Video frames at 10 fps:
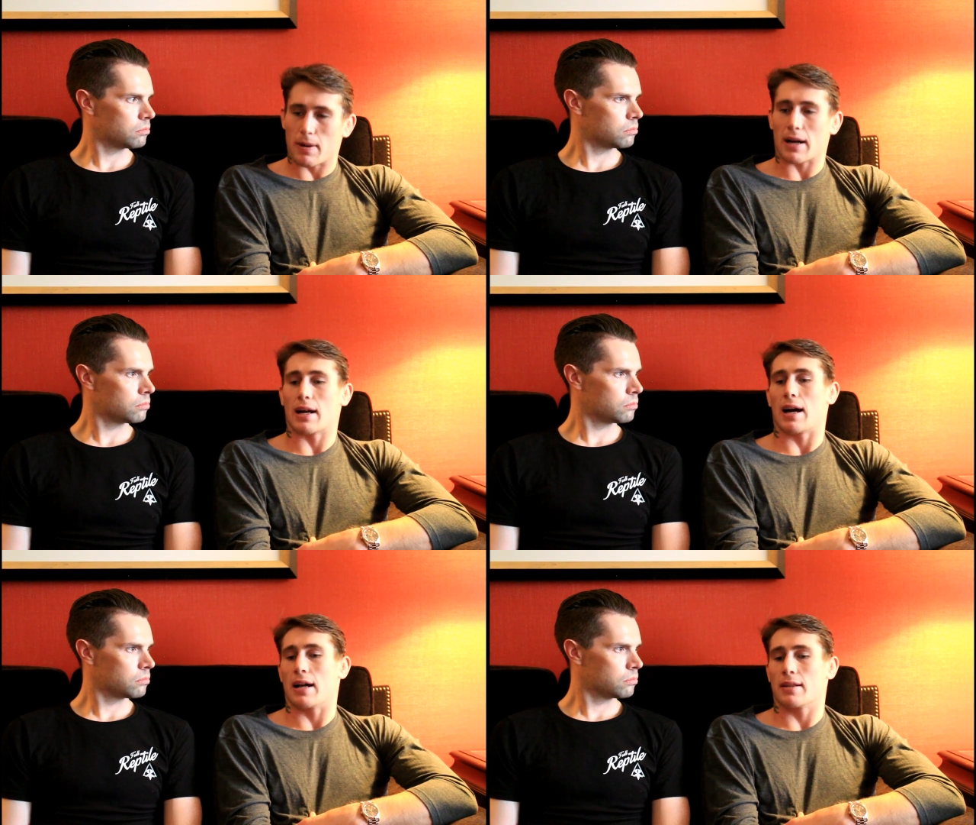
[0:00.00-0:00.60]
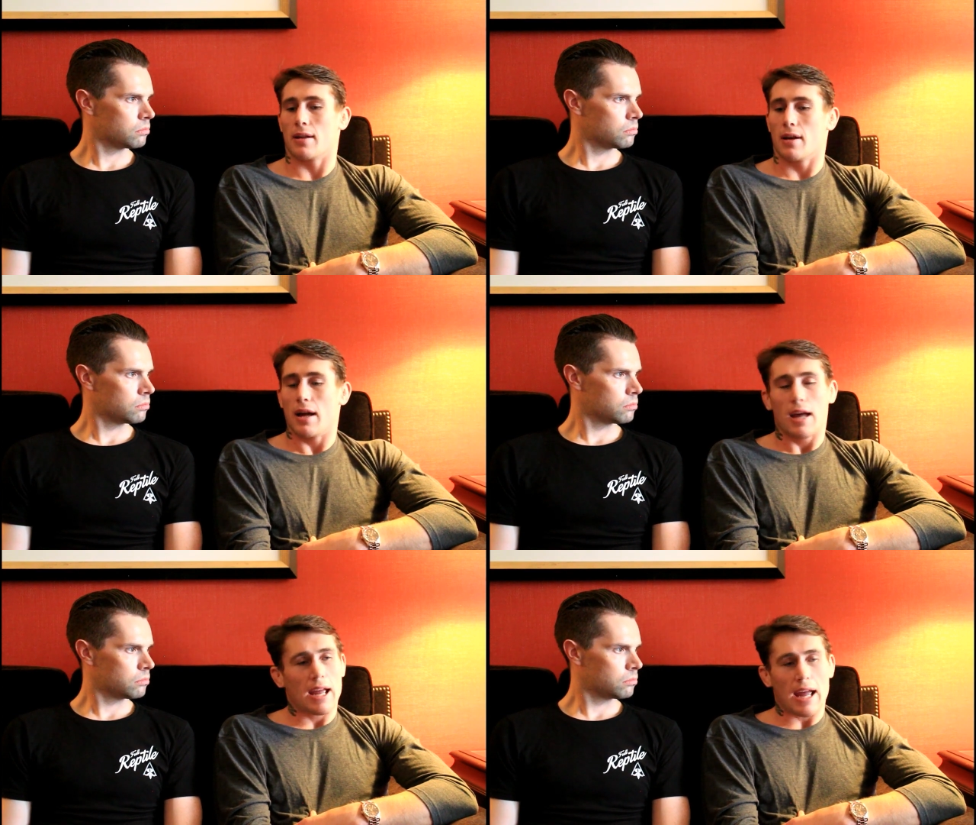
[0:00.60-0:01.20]
Speaker 1: back garden,
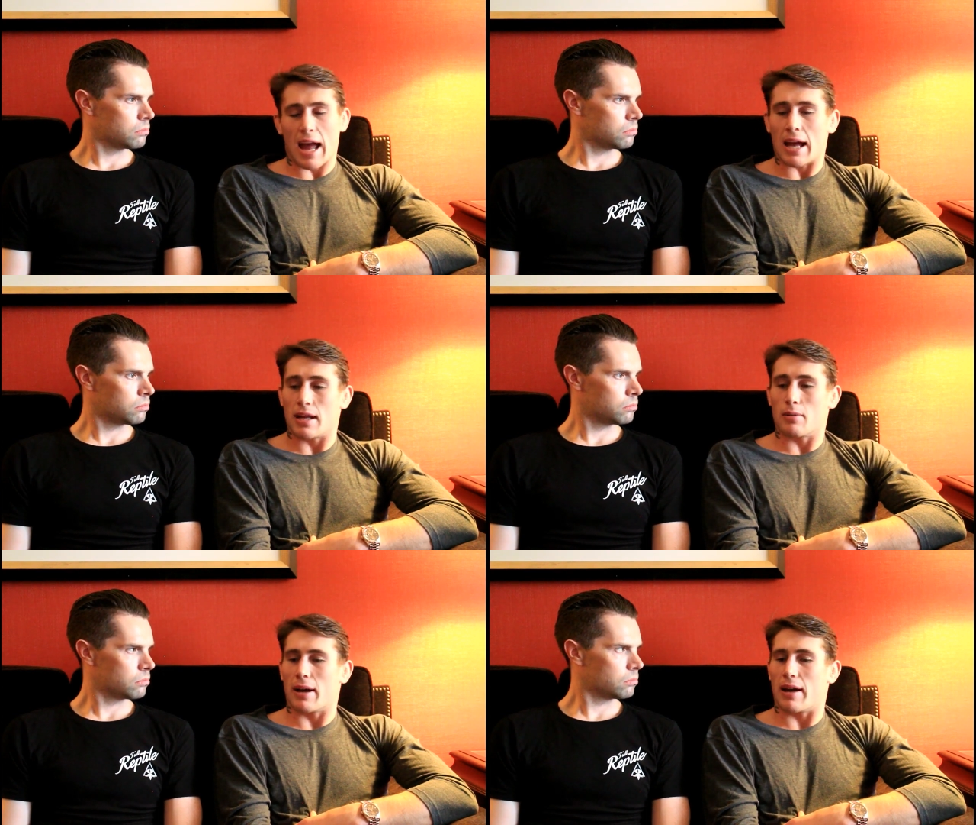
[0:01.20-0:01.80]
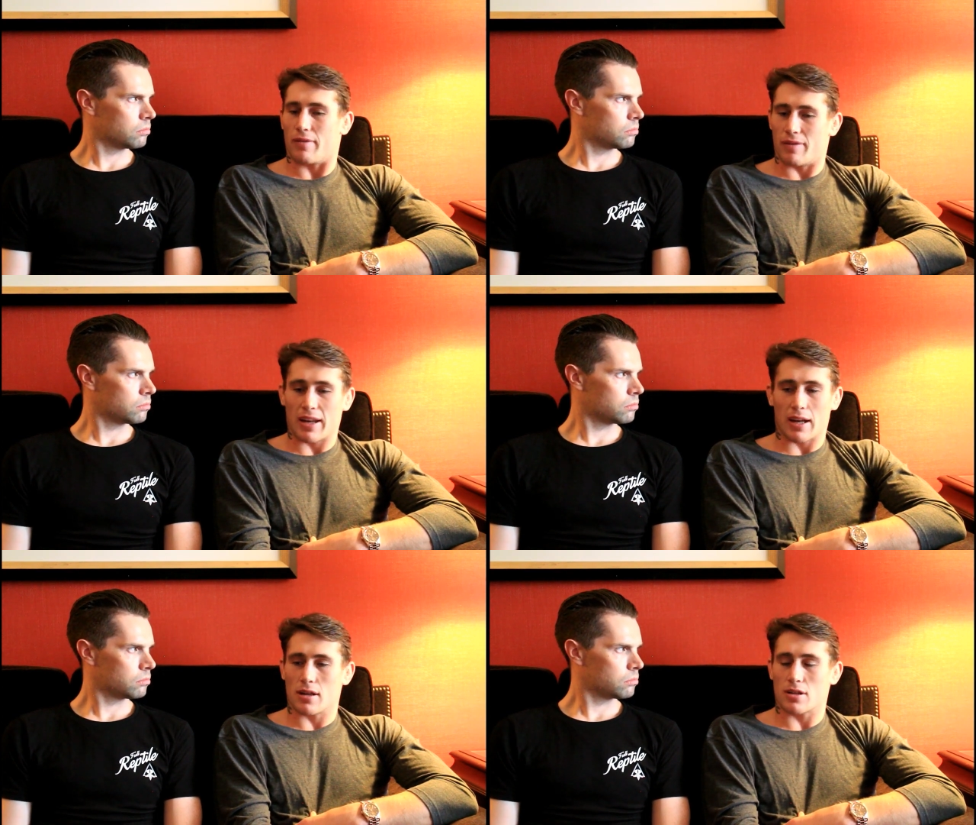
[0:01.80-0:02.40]
anywhere,
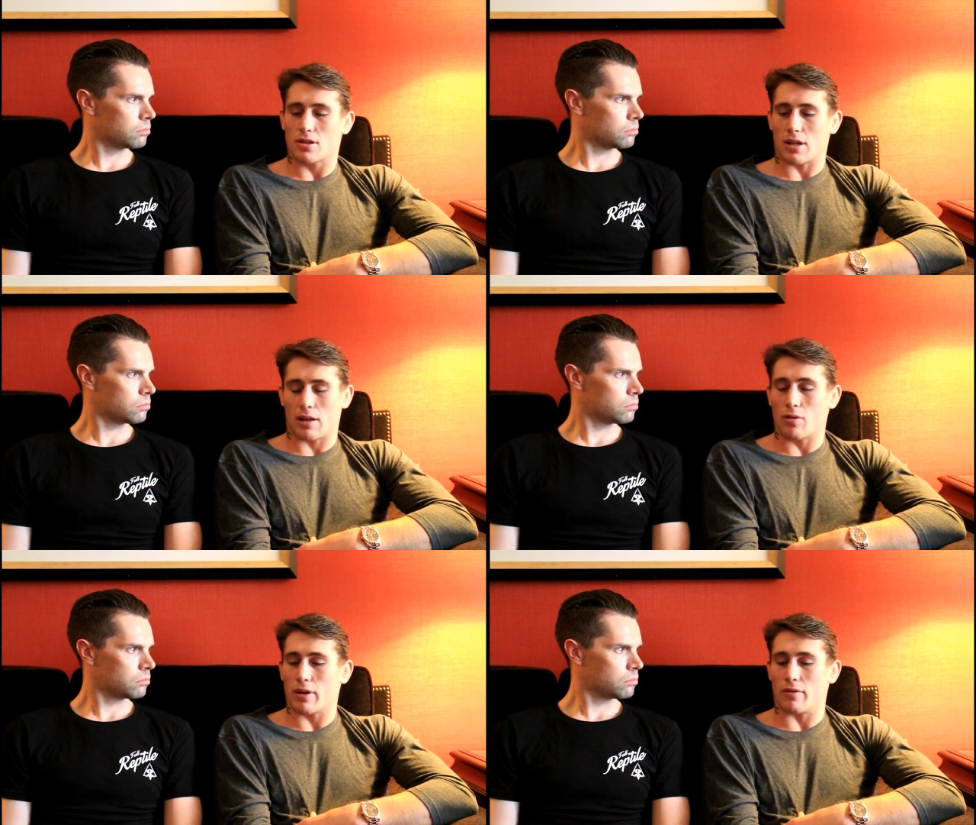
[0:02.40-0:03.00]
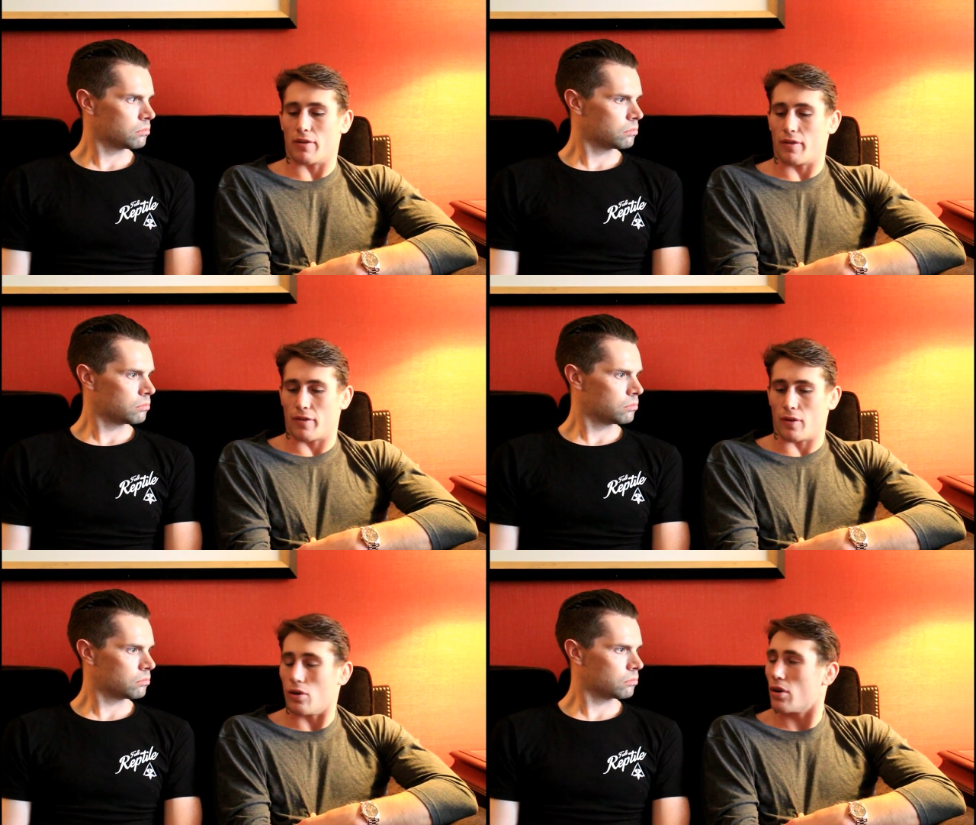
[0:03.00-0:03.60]
Vegas. I don't give a
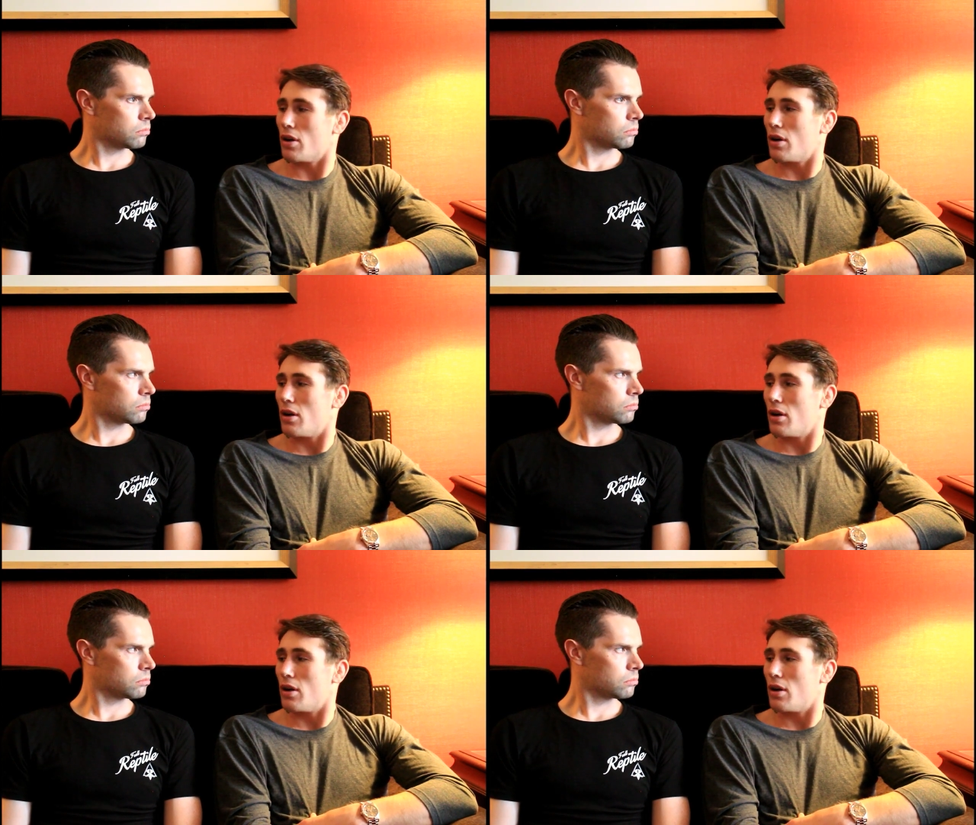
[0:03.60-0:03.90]
fuck.